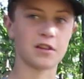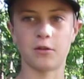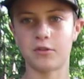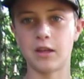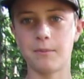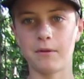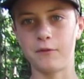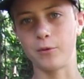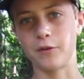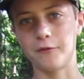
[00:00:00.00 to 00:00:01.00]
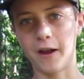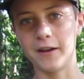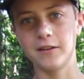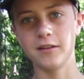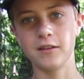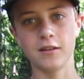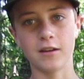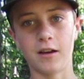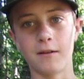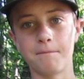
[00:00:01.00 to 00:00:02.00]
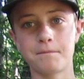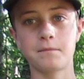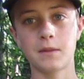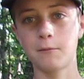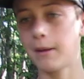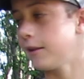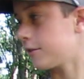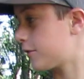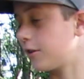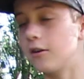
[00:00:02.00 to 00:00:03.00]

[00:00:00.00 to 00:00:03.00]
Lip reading: little tip if you want to find pallets.